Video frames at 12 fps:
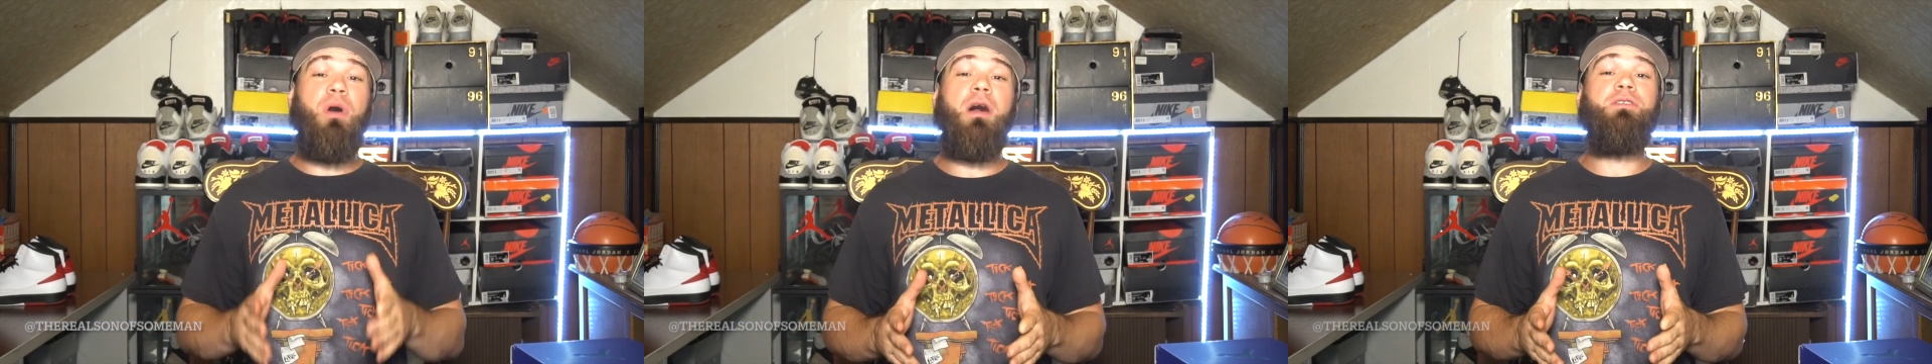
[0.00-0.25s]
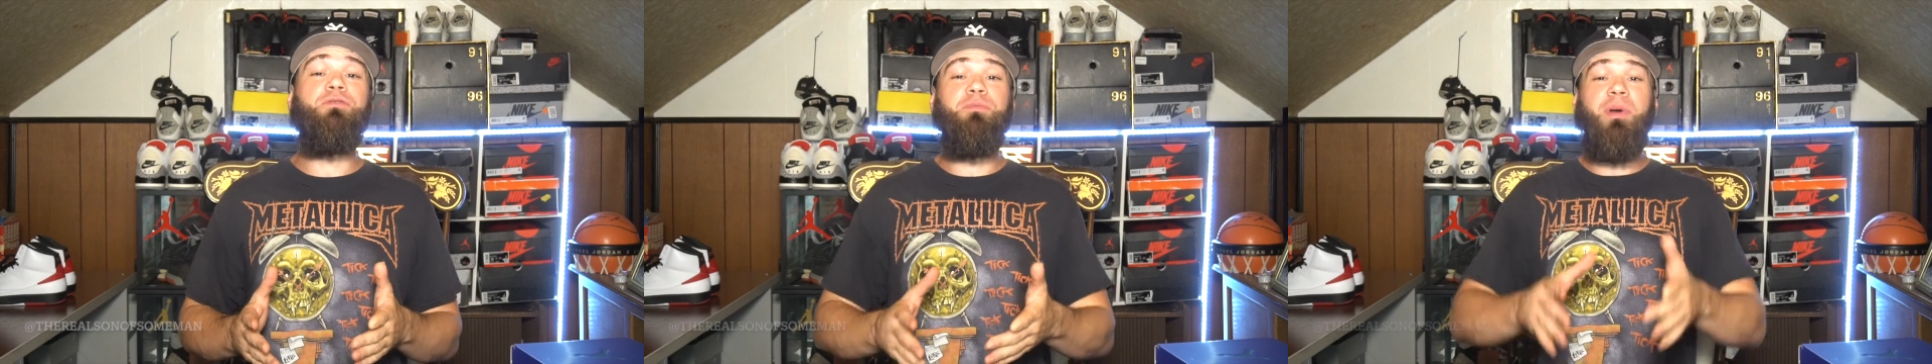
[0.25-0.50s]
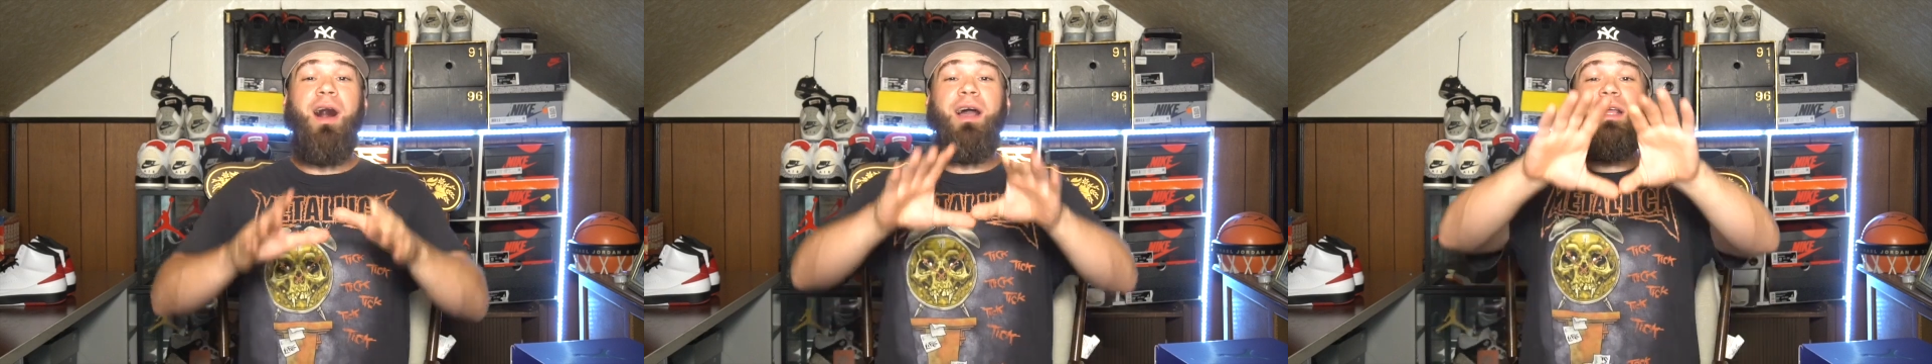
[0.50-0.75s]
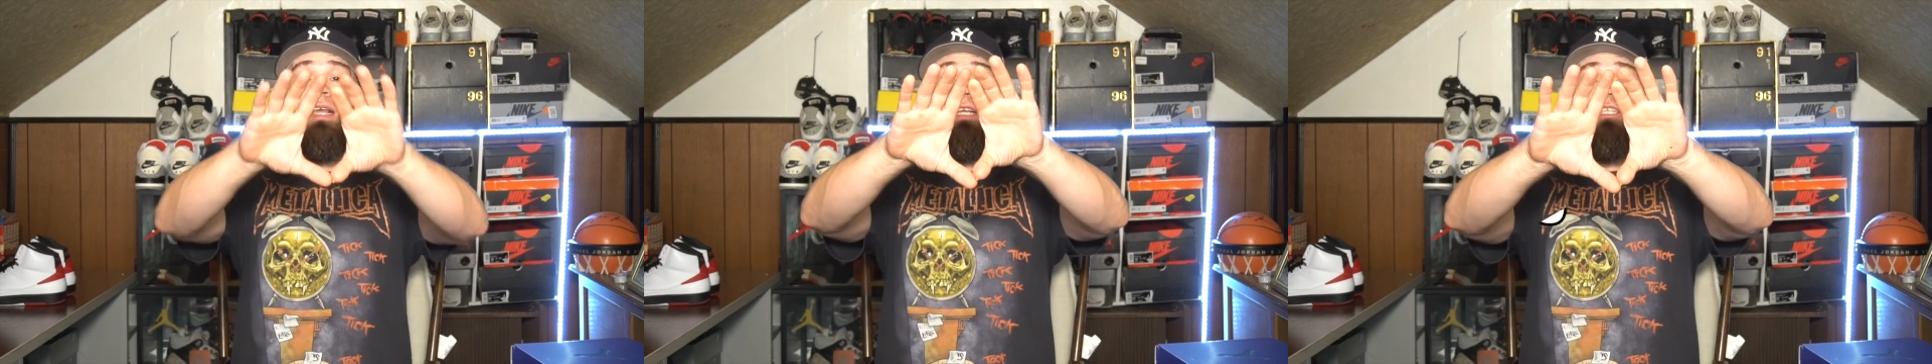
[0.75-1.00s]
brought to you
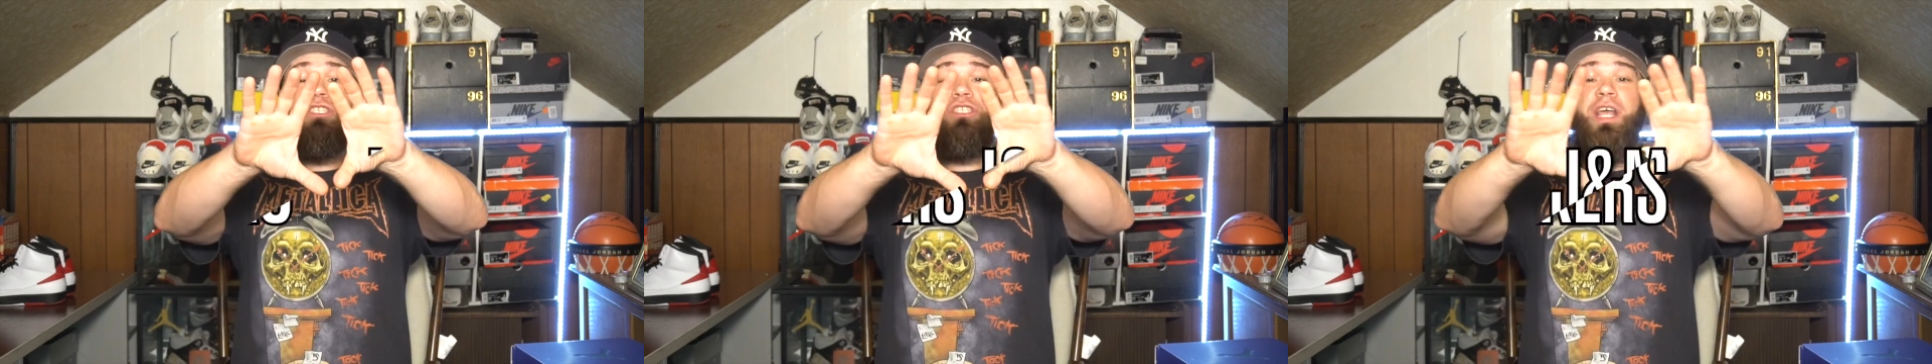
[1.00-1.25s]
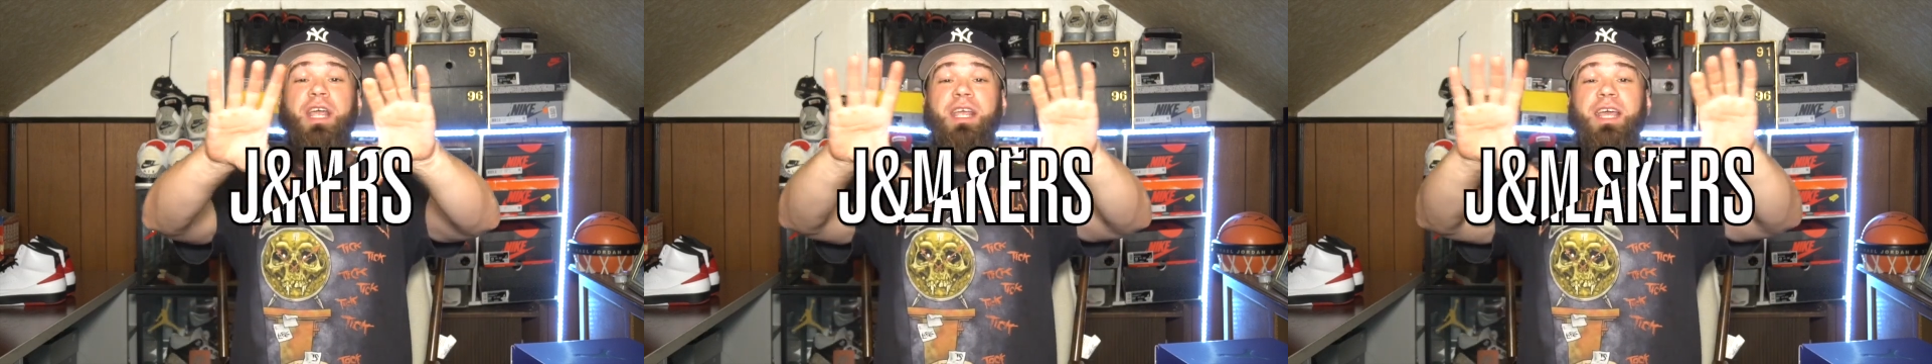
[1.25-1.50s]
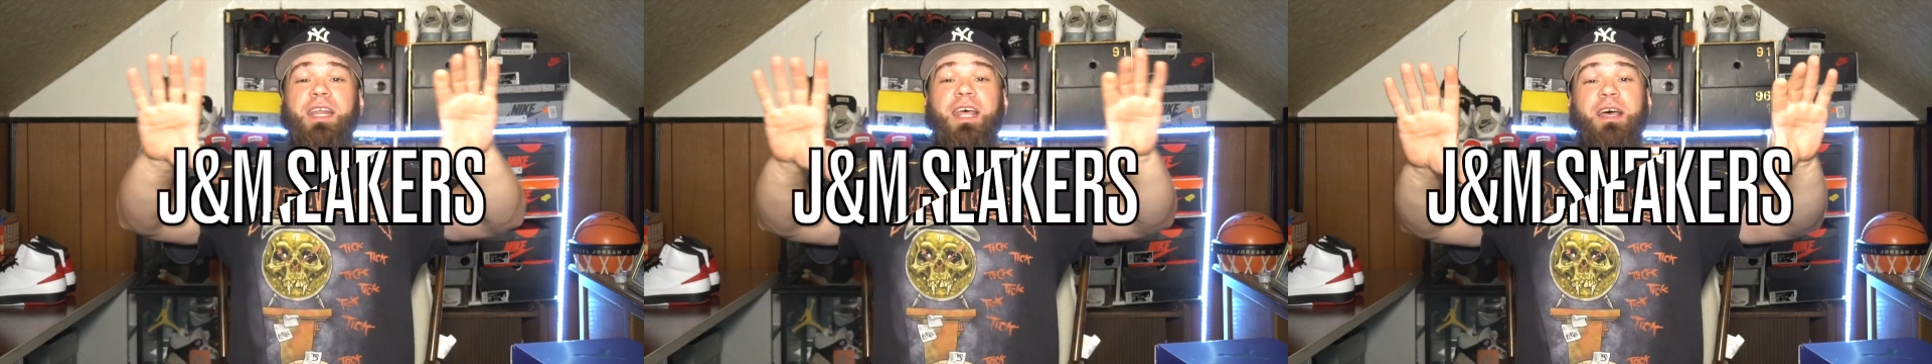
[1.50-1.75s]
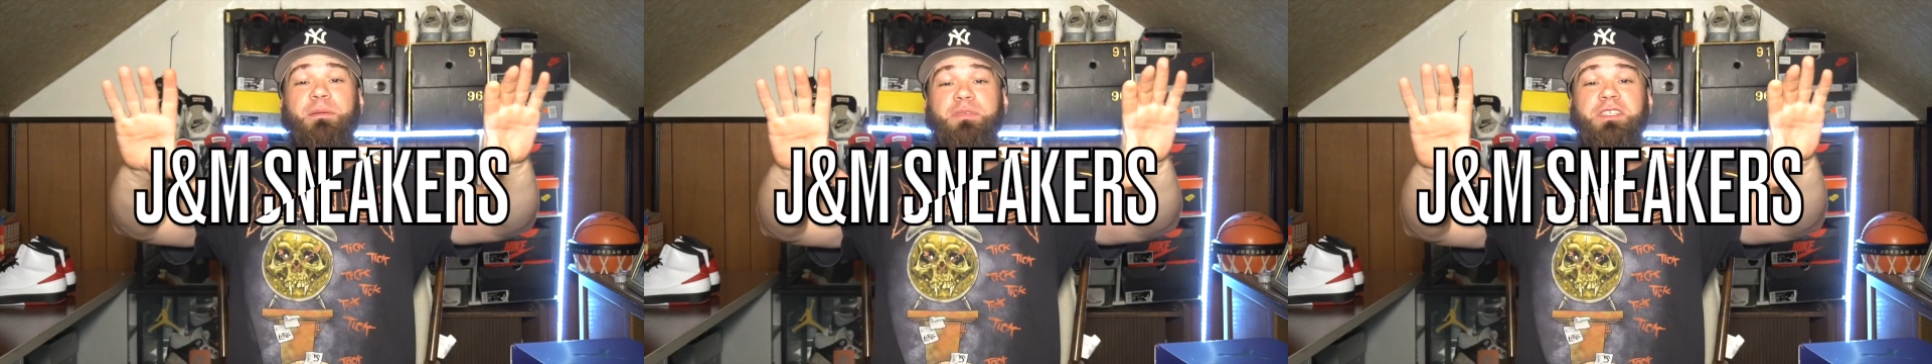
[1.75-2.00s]
by
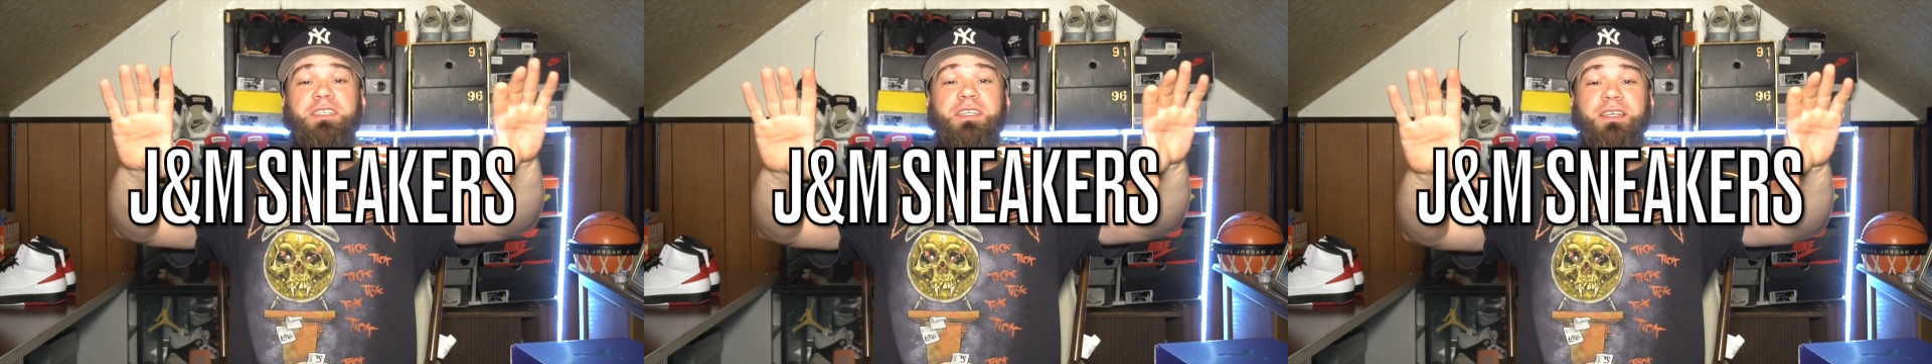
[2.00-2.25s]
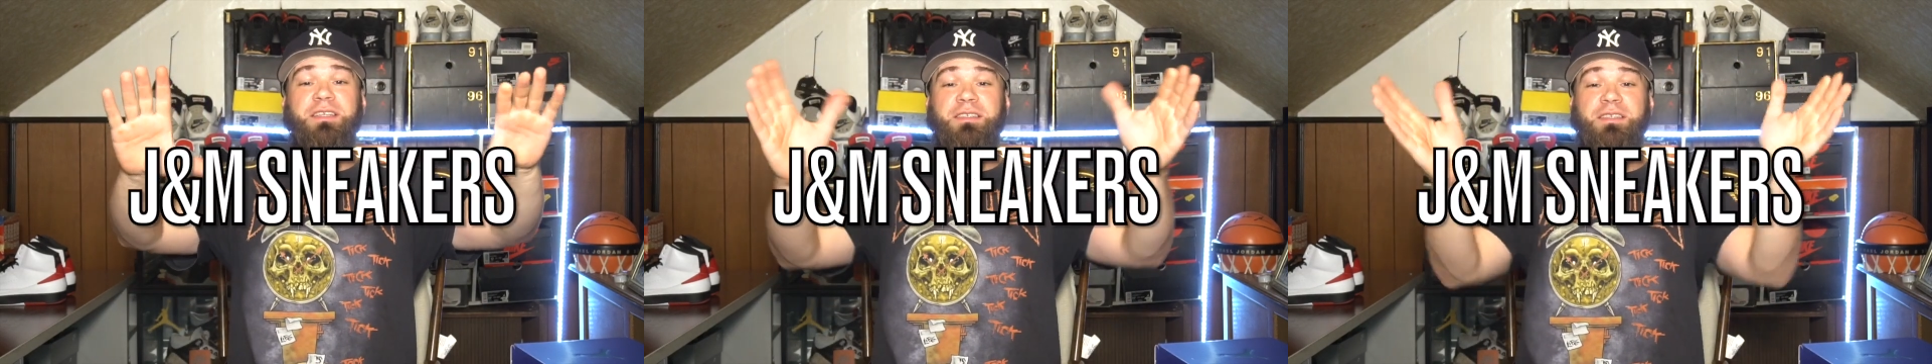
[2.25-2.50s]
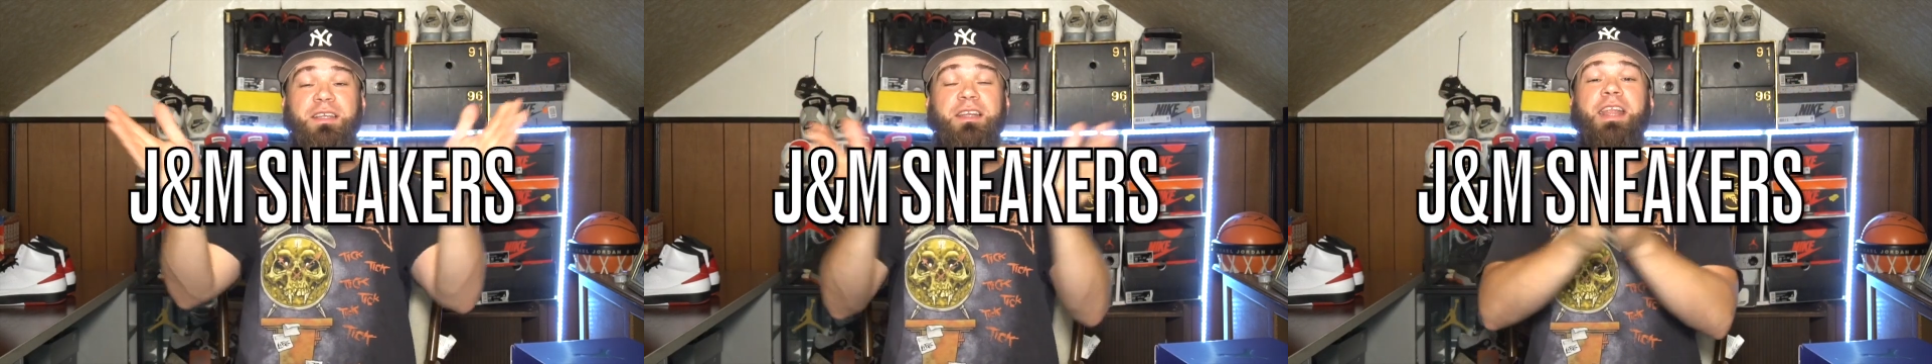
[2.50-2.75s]
J&M Sneakers.